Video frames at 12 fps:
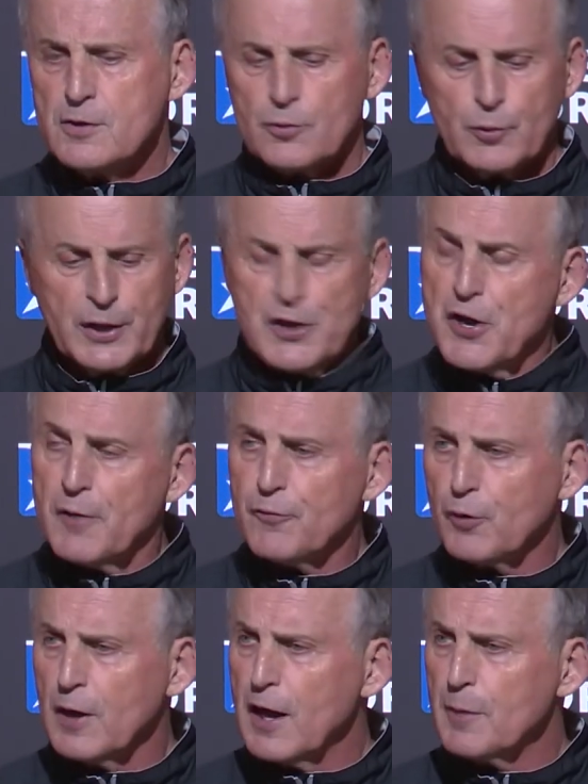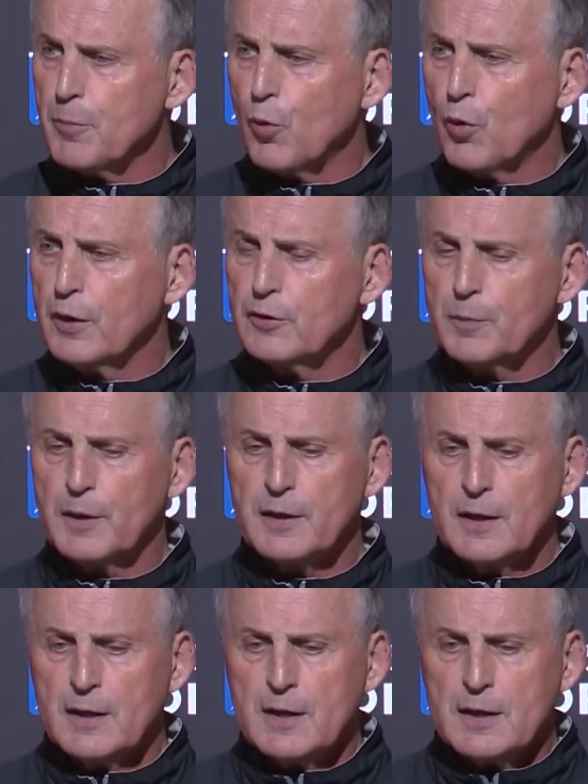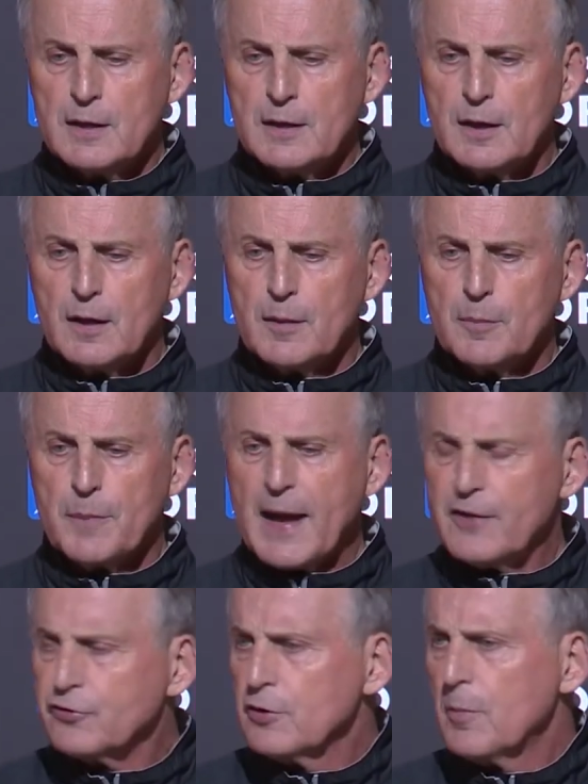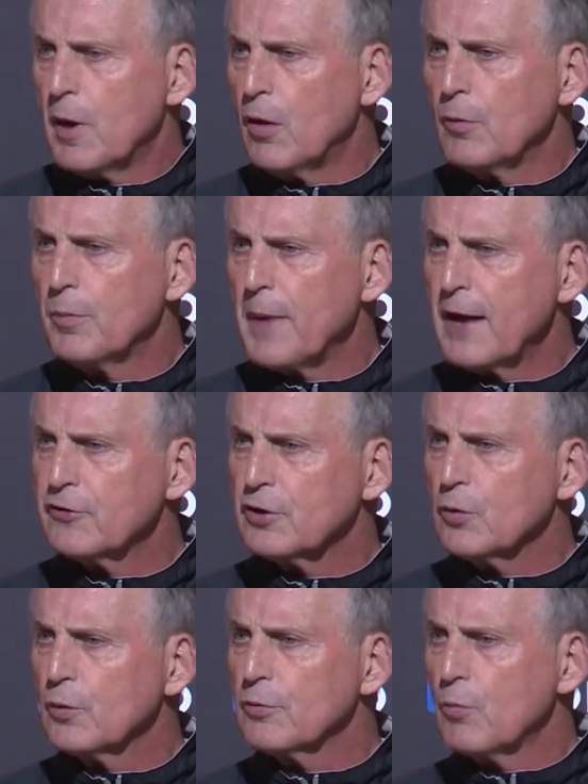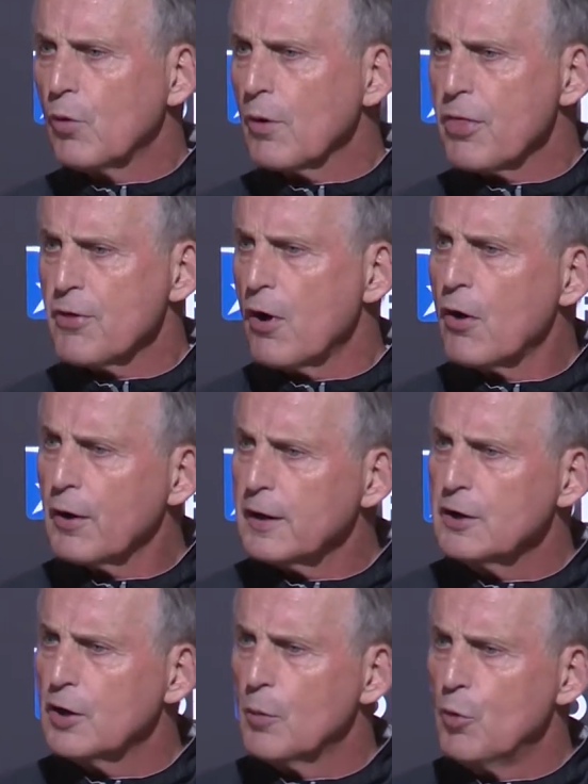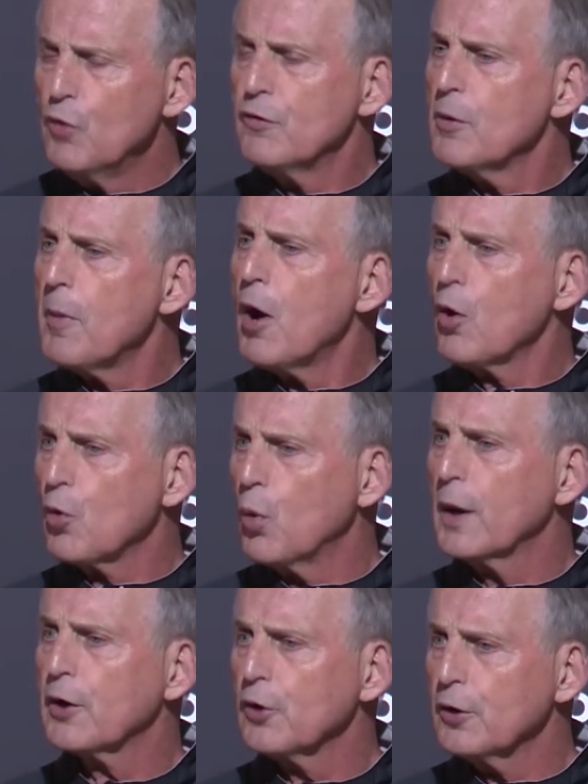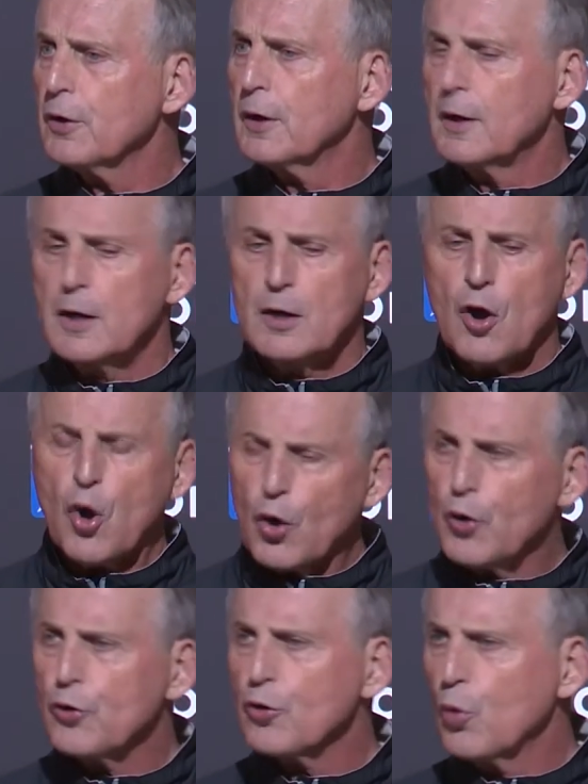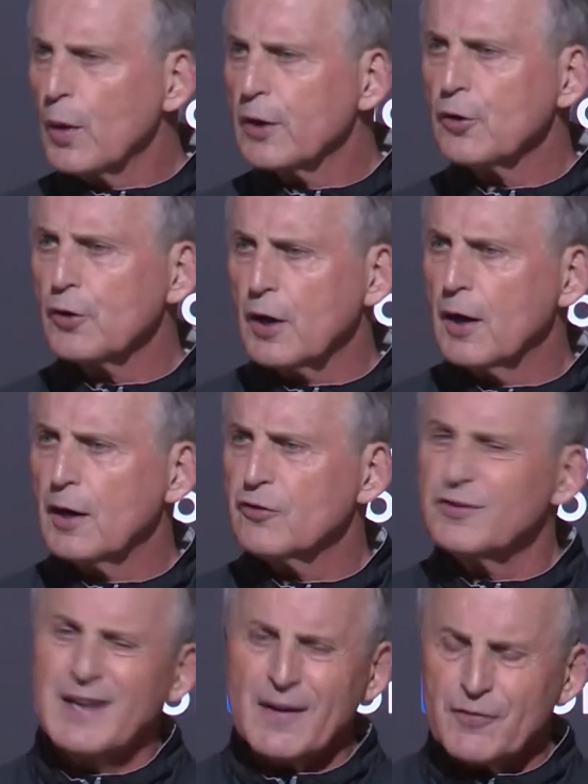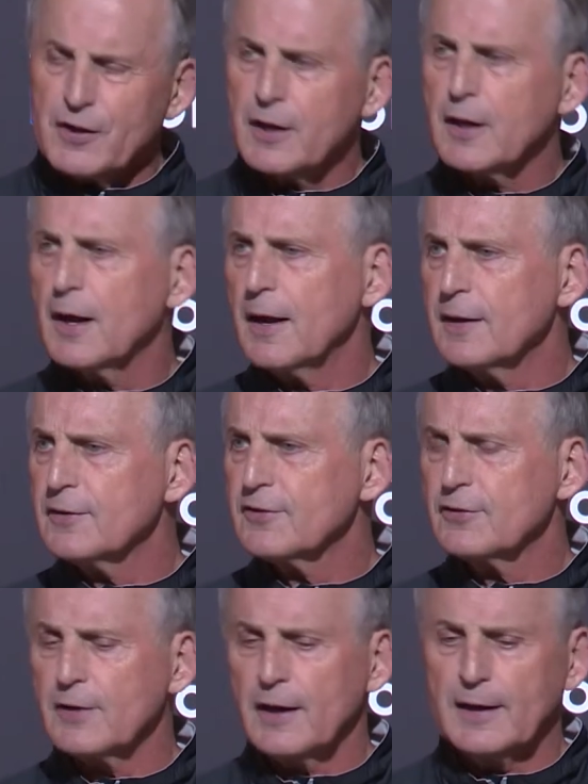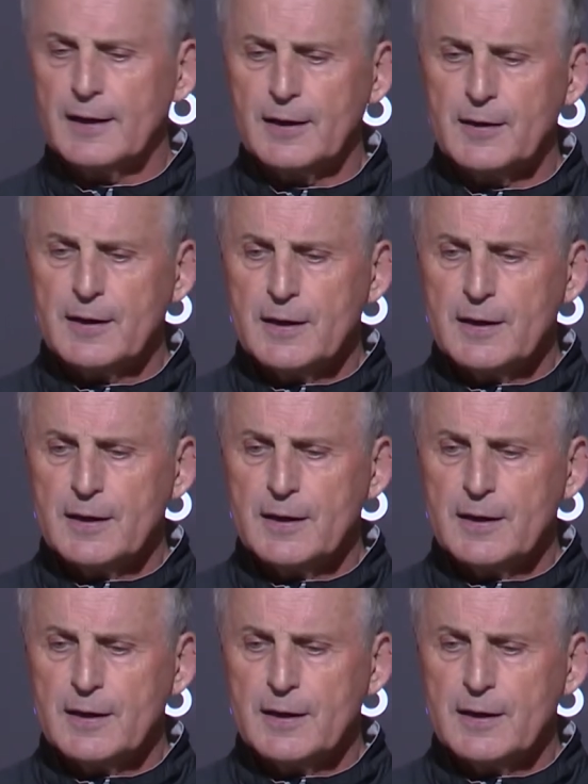ring you up for a lot of points. But uh, passing the ball, passing it with more authority, you know, moving the ball quicker, harder, quicker cuts, definite cuts. Uh,